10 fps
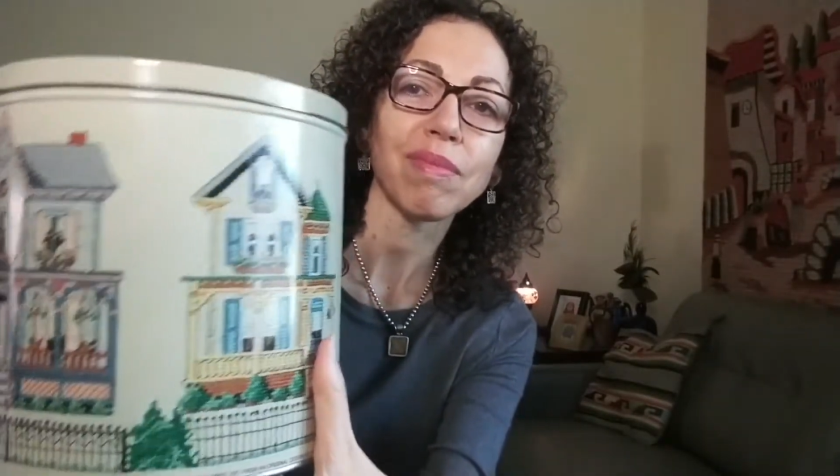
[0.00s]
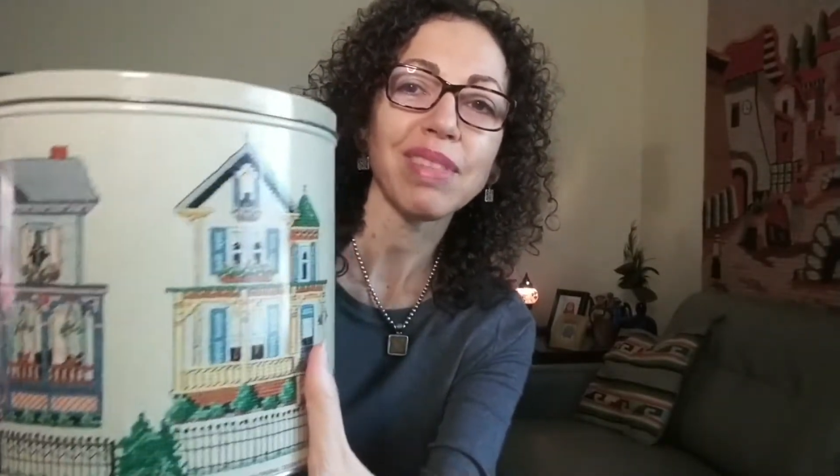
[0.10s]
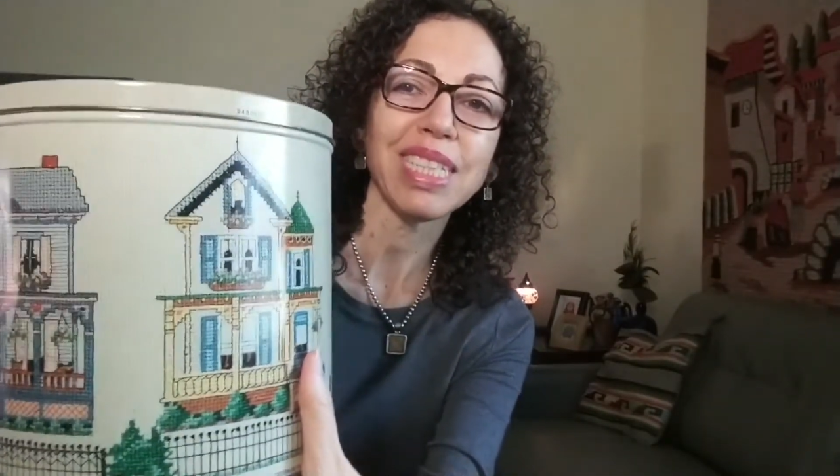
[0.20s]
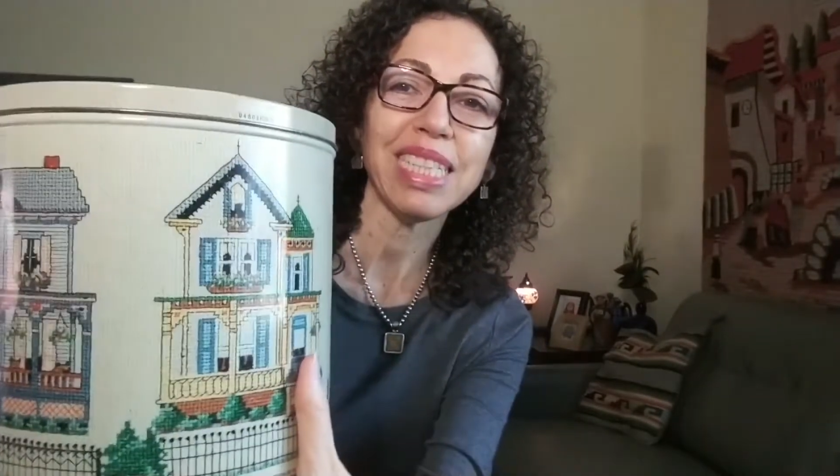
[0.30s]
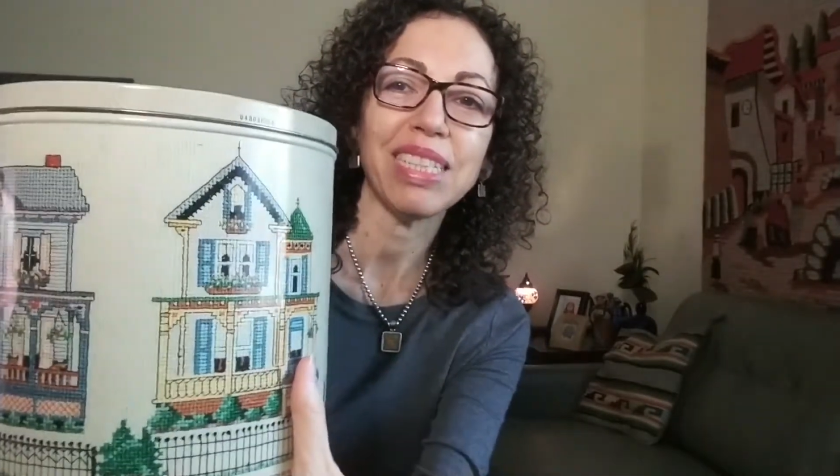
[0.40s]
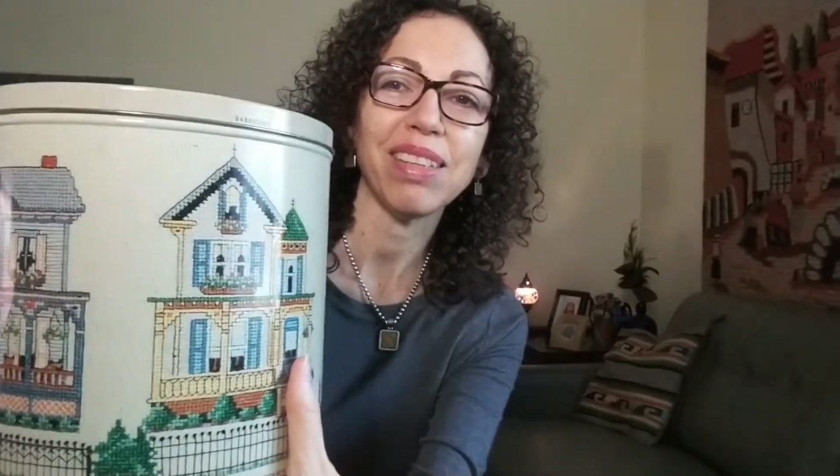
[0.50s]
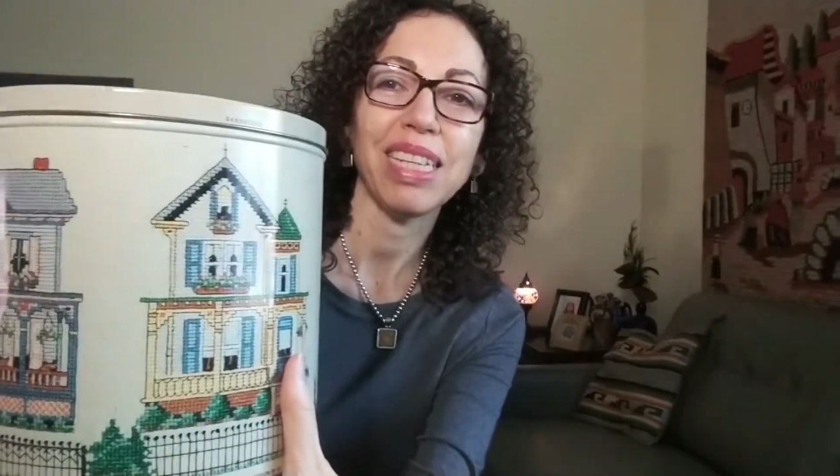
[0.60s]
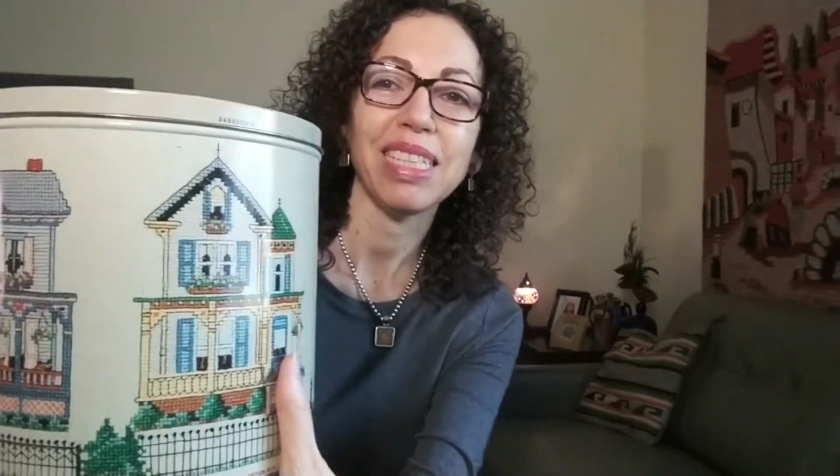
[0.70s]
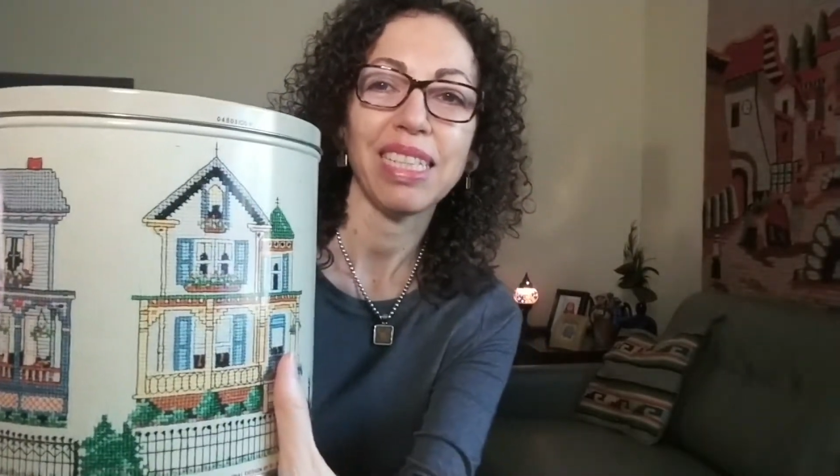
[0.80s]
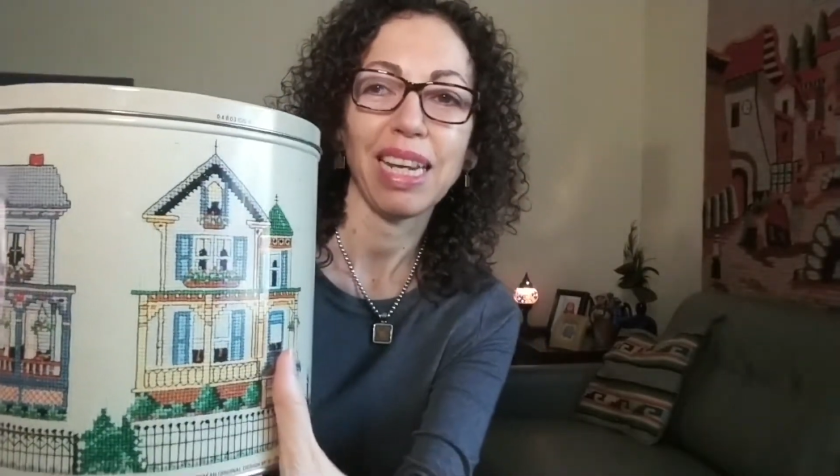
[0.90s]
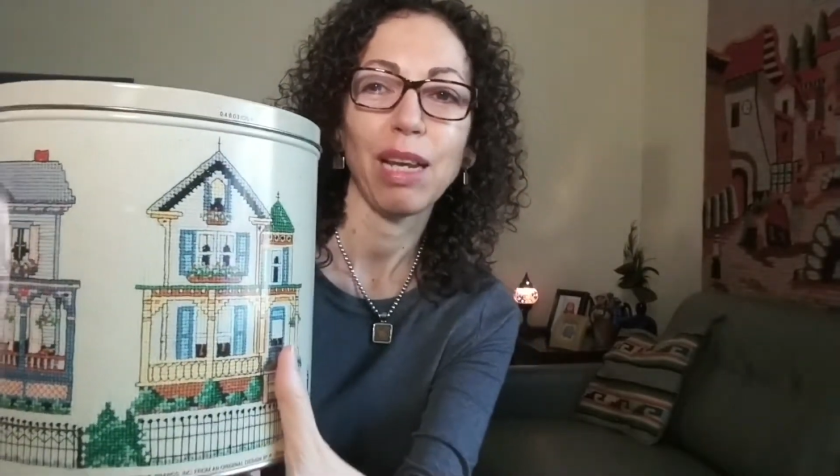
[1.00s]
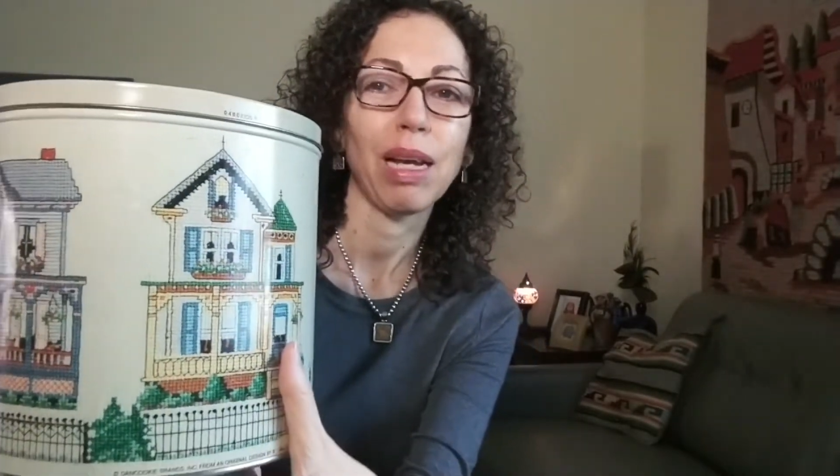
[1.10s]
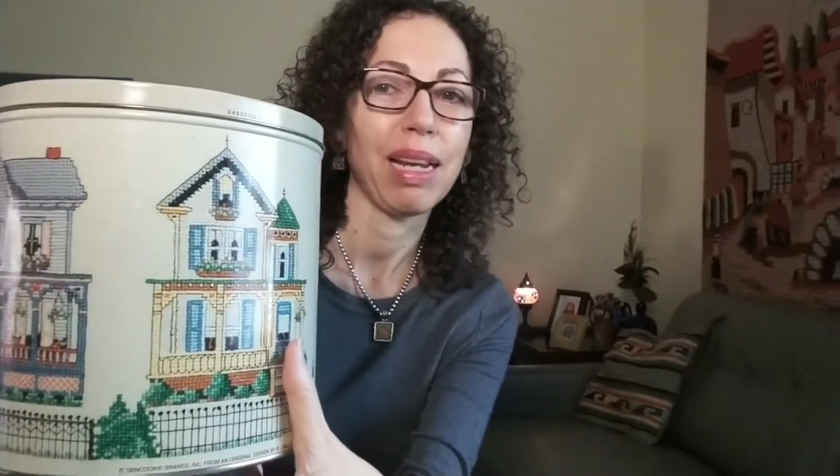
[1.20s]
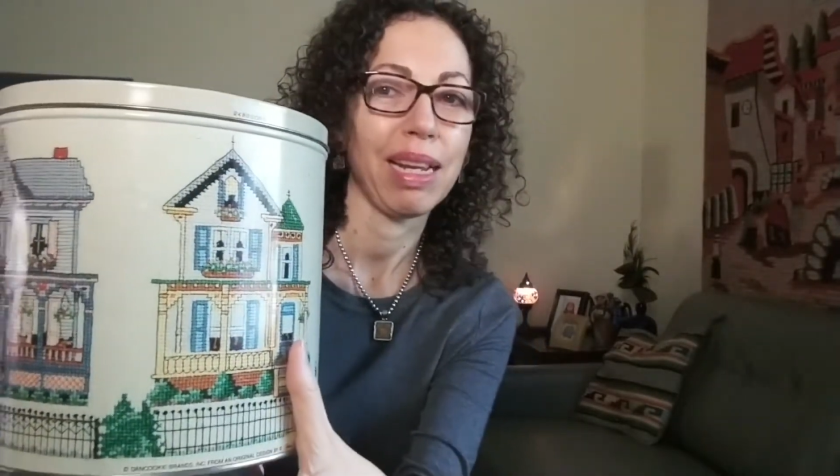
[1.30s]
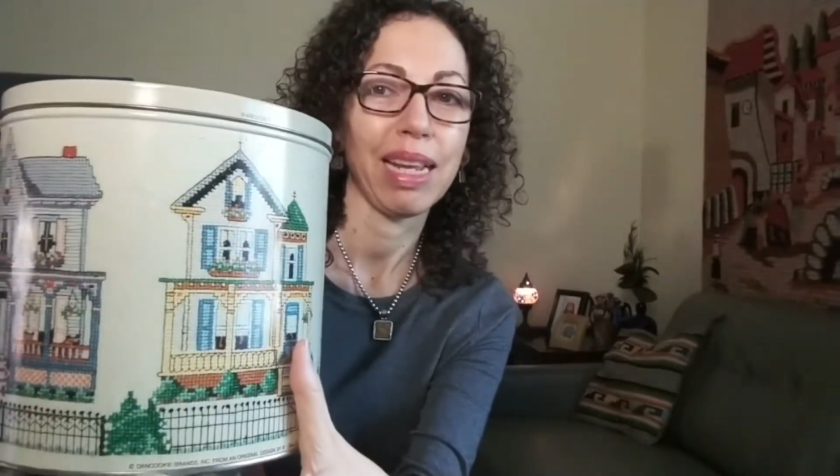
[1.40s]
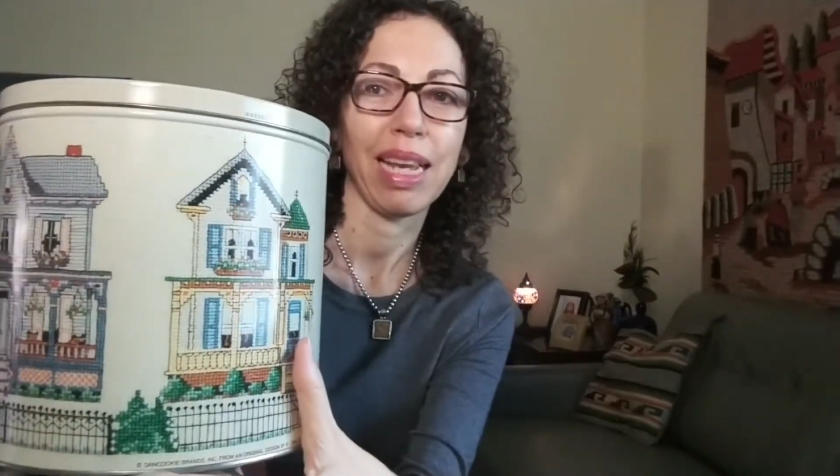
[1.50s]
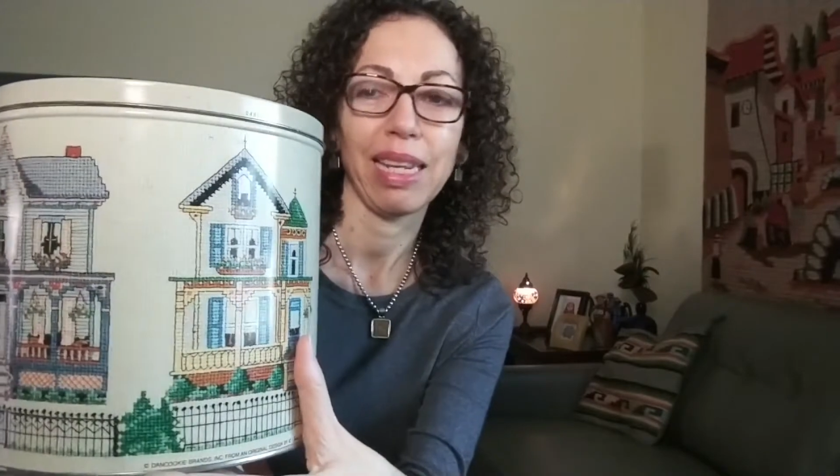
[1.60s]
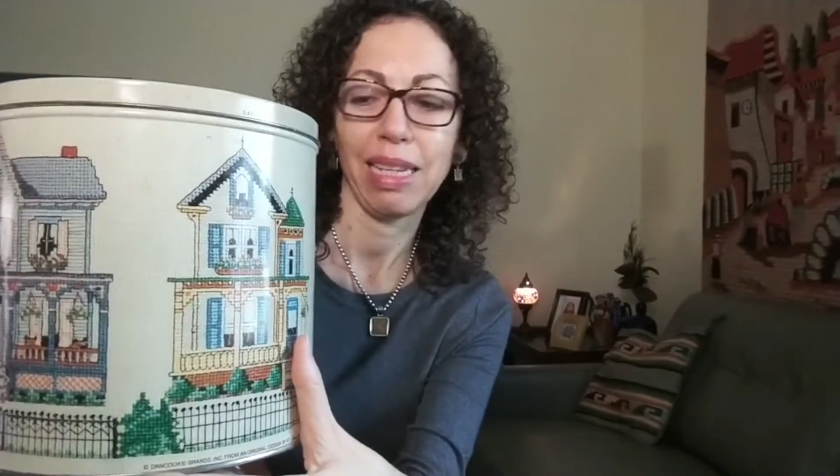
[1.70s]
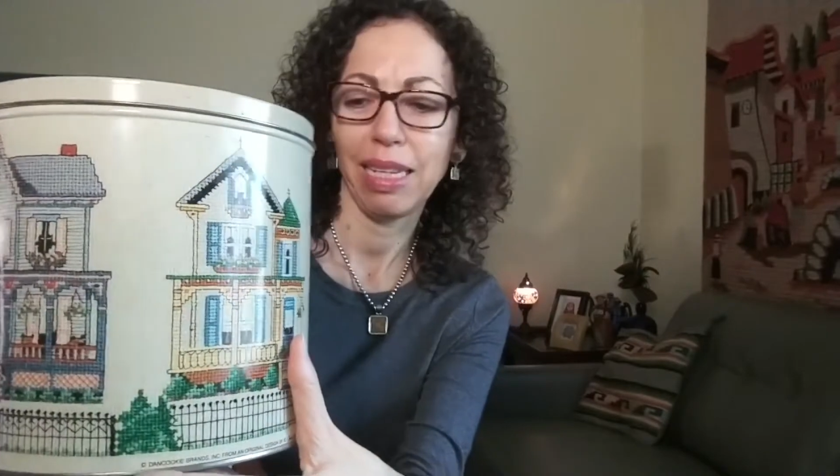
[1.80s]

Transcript: So this, again,